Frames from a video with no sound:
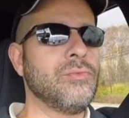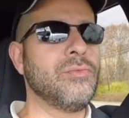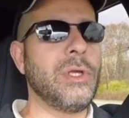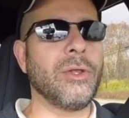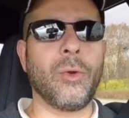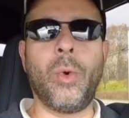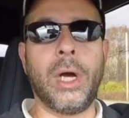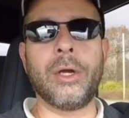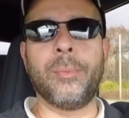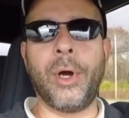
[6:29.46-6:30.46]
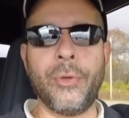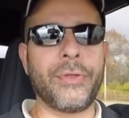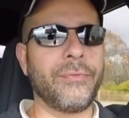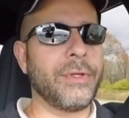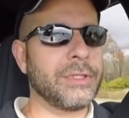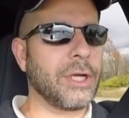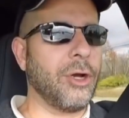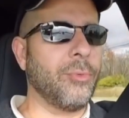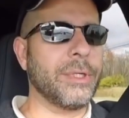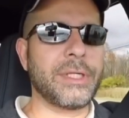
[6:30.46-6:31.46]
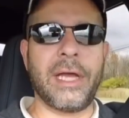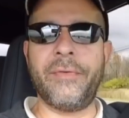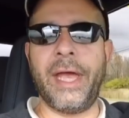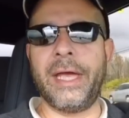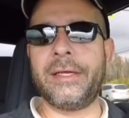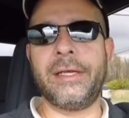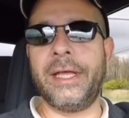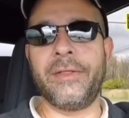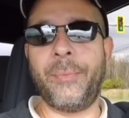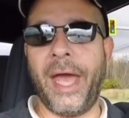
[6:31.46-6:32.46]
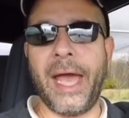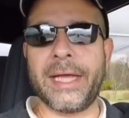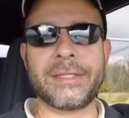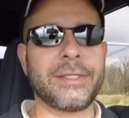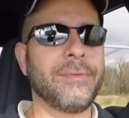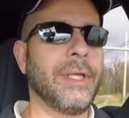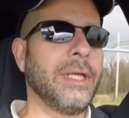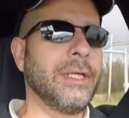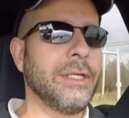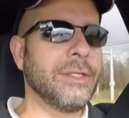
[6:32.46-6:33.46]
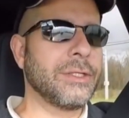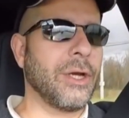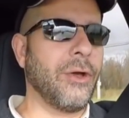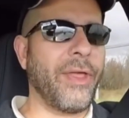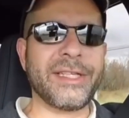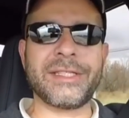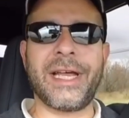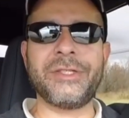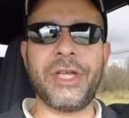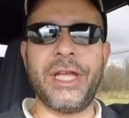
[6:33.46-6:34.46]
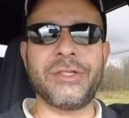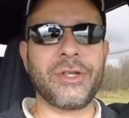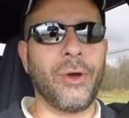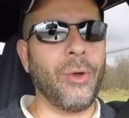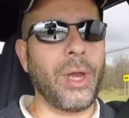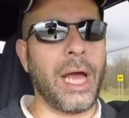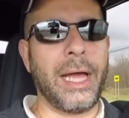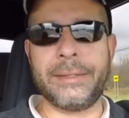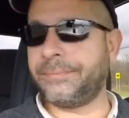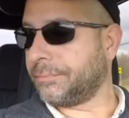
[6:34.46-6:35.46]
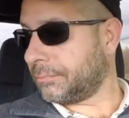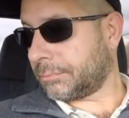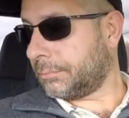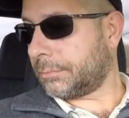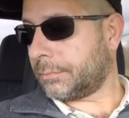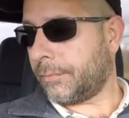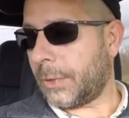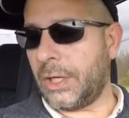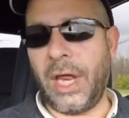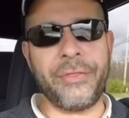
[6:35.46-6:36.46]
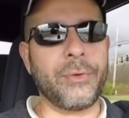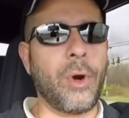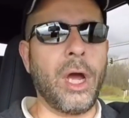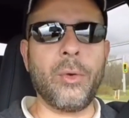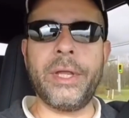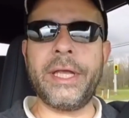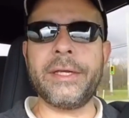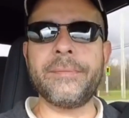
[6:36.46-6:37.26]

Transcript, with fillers: either one or both of the Tacomas I've had in the past. So that's not changed a whole lot. Nothing wrong with it.